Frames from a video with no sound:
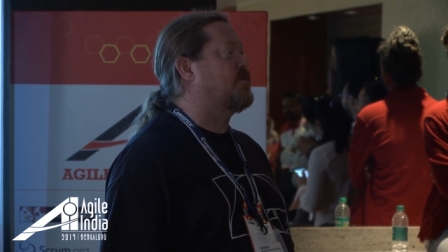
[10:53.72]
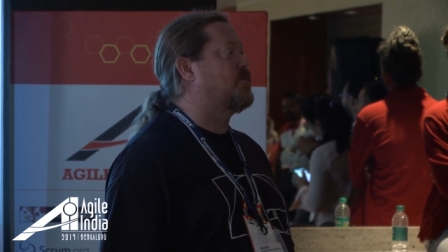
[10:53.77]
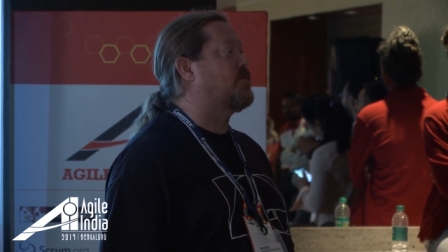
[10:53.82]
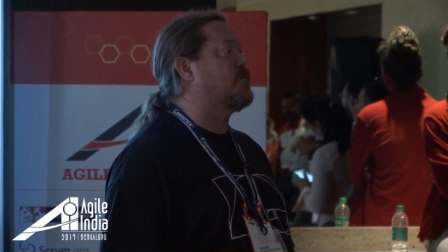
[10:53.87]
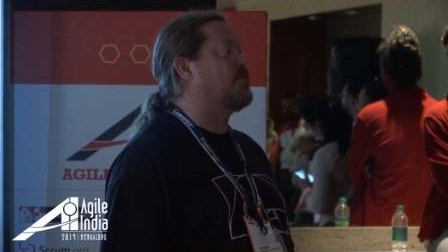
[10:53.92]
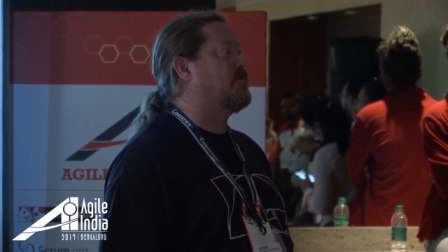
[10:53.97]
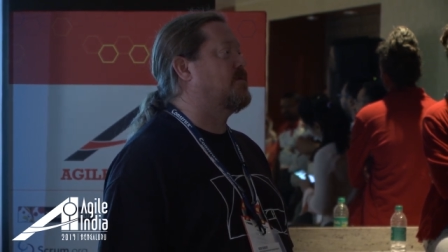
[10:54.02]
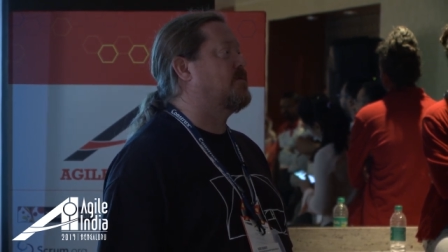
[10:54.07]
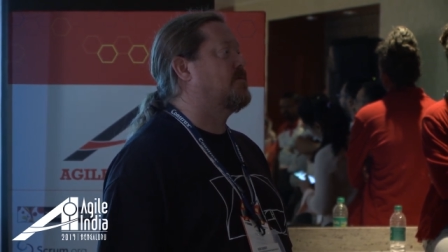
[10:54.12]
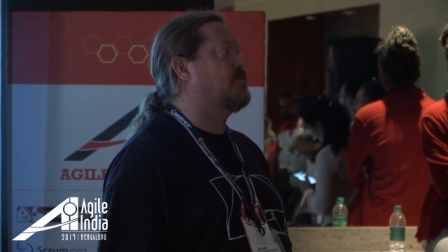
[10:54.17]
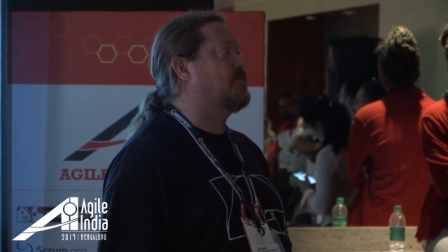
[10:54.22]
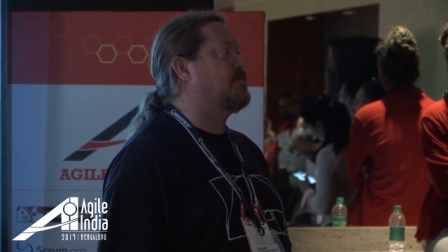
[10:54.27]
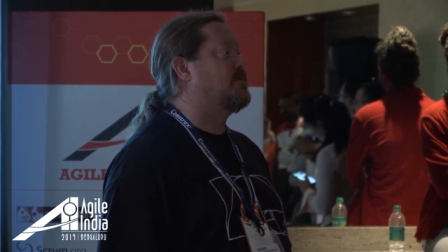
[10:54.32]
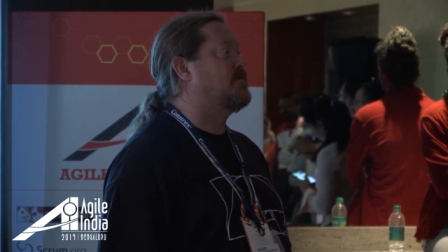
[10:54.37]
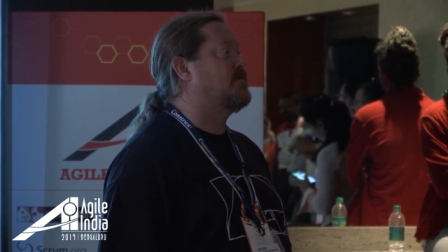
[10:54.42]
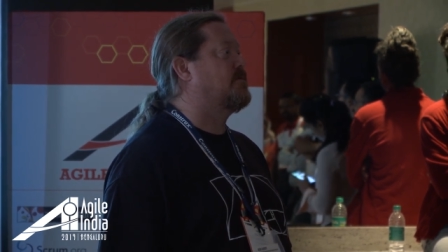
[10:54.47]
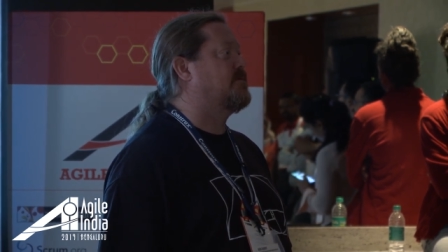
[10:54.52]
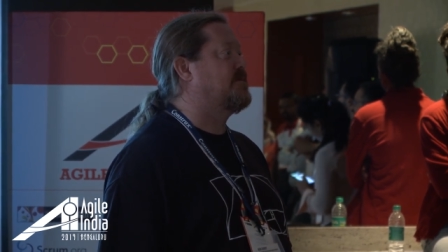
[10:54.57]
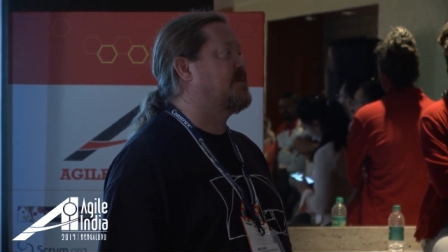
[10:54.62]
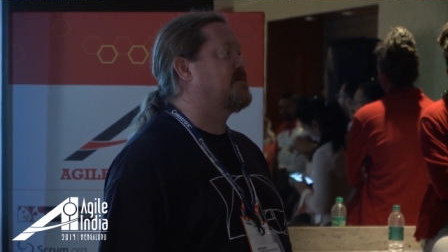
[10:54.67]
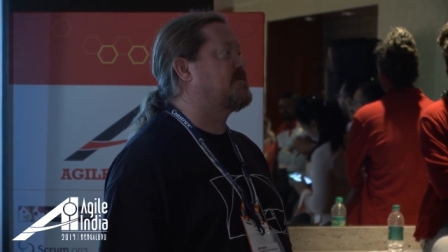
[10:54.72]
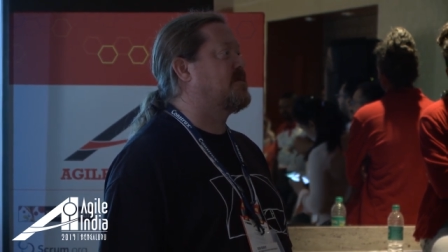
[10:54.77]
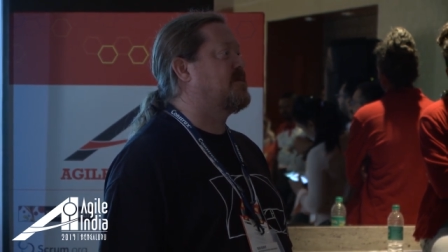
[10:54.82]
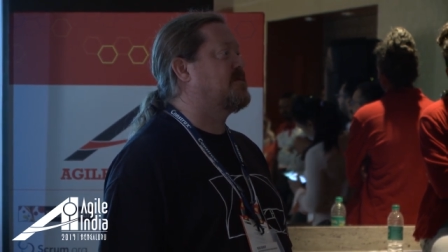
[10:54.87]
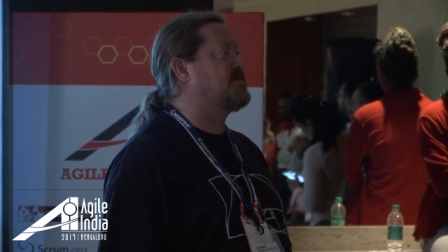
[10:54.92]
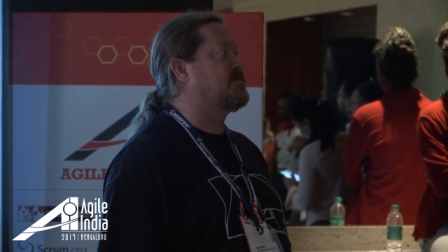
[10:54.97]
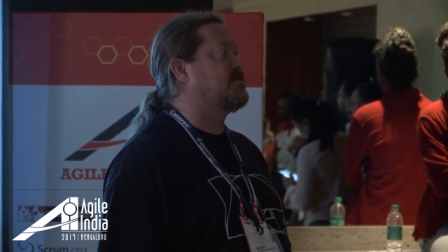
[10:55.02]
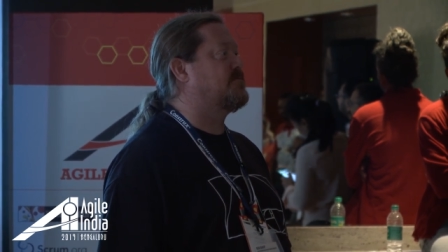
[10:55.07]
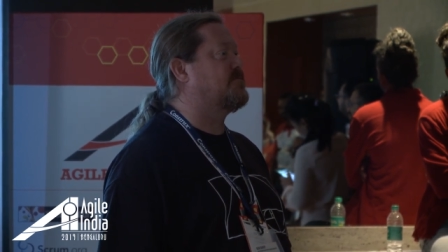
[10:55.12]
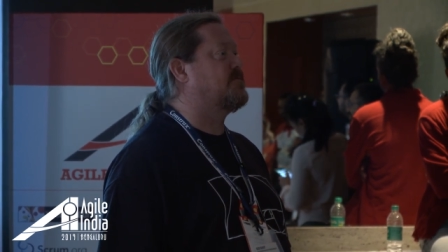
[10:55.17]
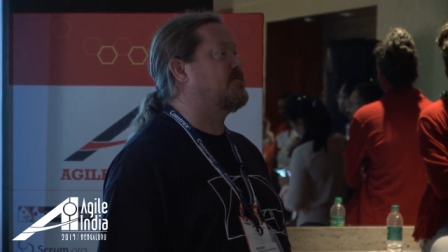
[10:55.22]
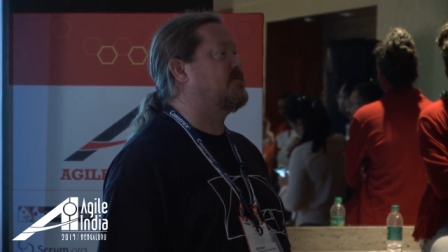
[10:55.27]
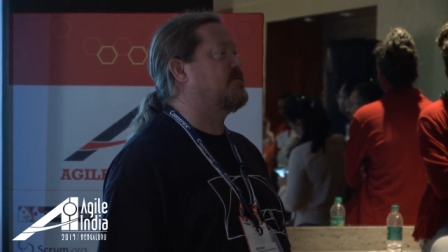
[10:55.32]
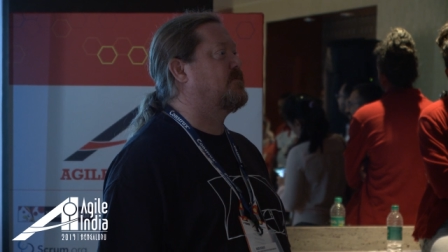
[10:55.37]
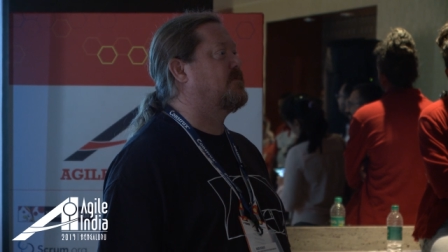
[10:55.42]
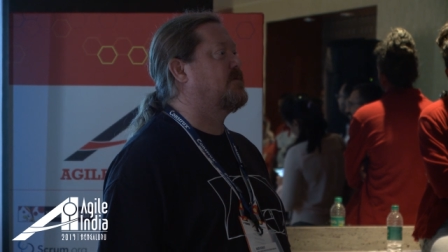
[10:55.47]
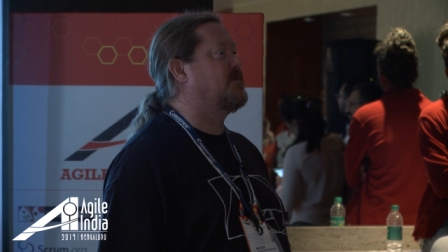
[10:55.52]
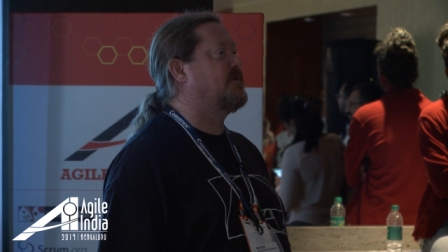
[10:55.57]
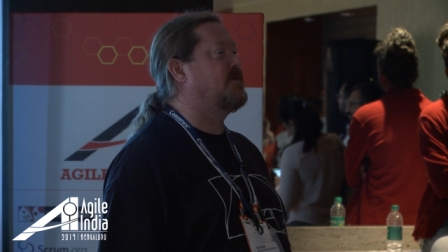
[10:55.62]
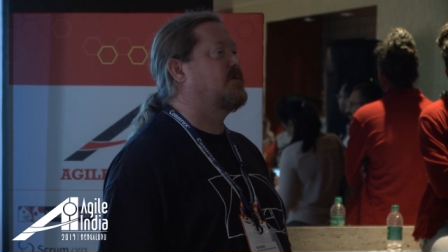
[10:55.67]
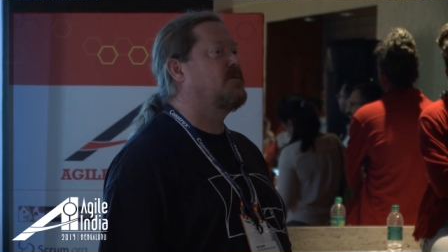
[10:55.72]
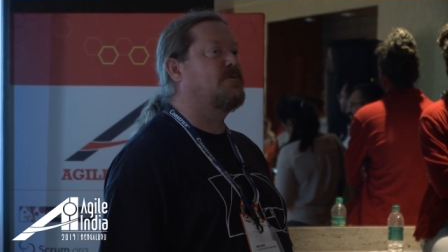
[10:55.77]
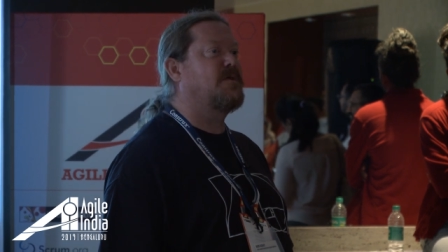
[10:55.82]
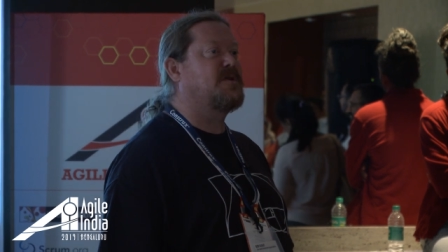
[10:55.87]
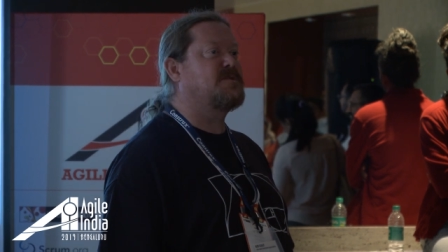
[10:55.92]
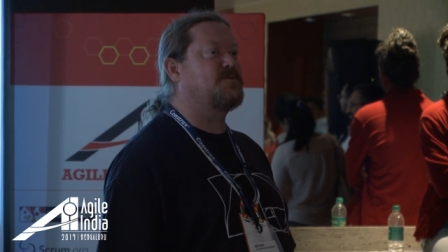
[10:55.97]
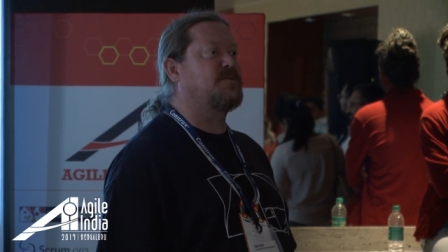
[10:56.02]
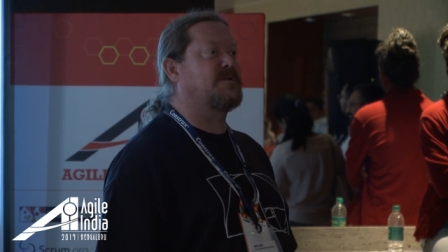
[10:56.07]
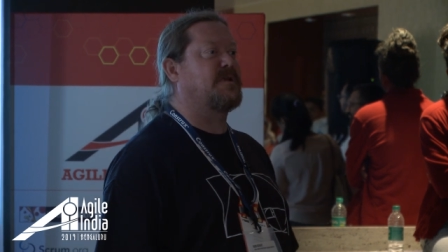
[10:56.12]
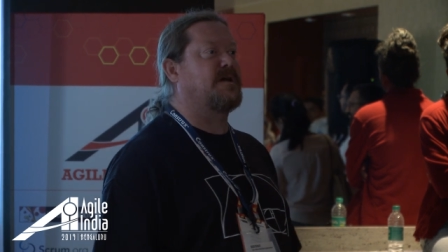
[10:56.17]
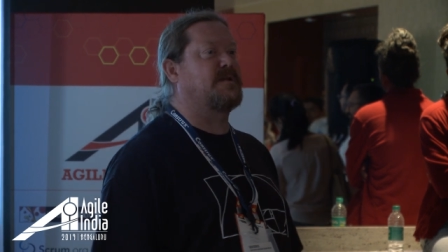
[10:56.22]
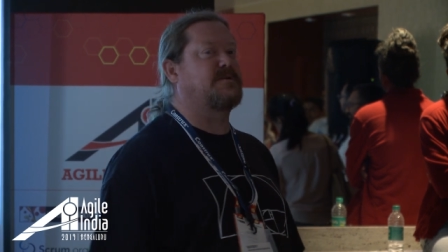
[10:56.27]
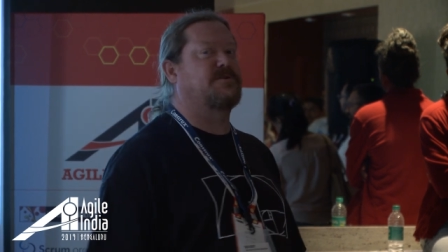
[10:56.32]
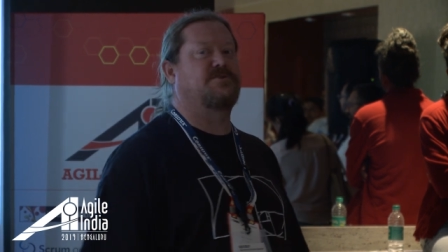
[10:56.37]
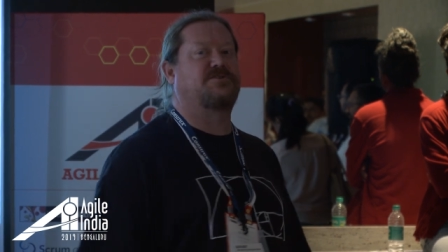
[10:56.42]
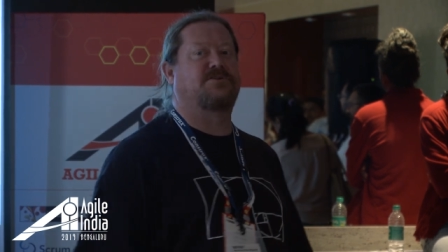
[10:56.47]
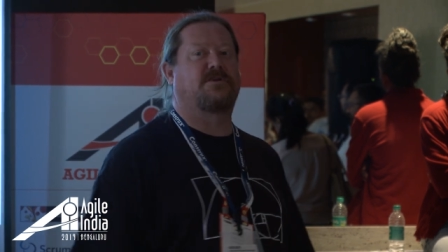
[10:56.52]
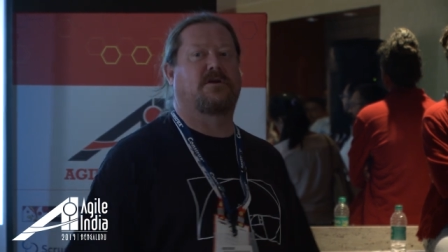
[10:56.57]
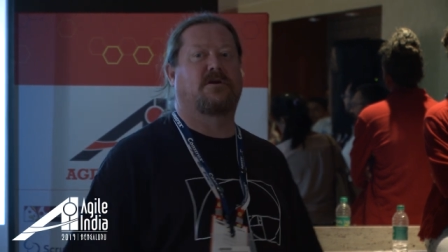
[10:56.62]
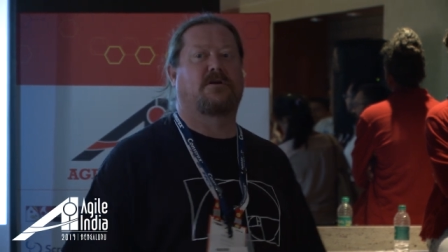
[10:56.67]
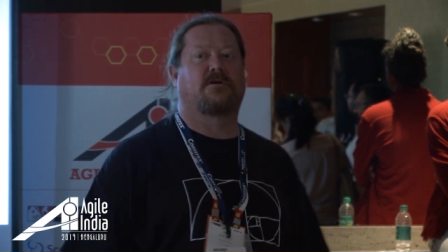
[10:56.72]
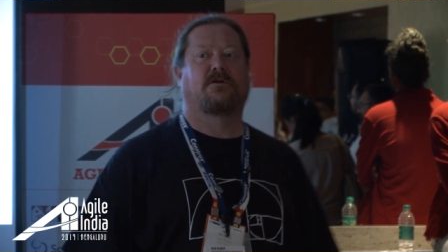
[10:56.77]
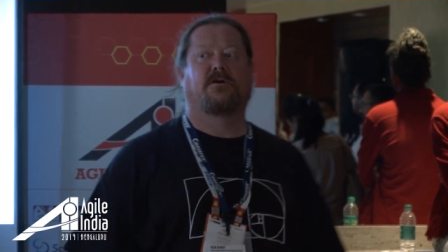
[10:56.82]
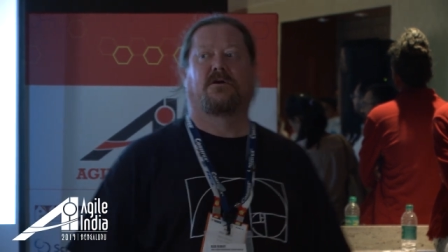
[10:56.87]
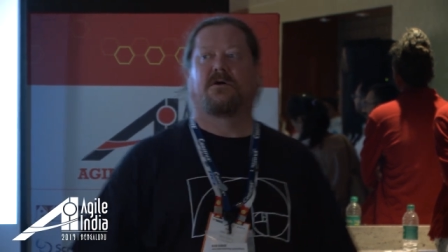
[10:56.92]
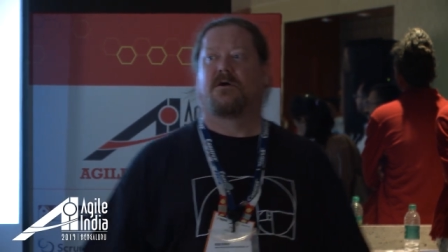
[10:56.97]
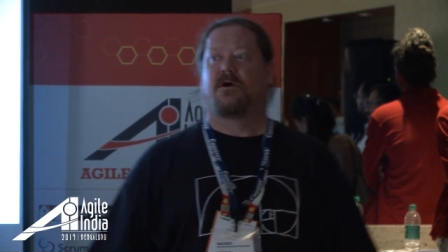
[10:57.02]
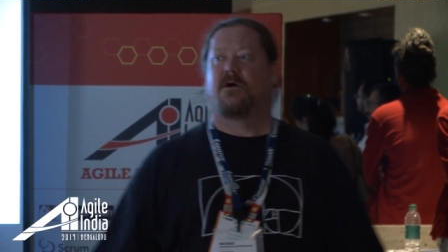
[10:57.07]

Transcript: Cool. That's awesome. Who else would like to share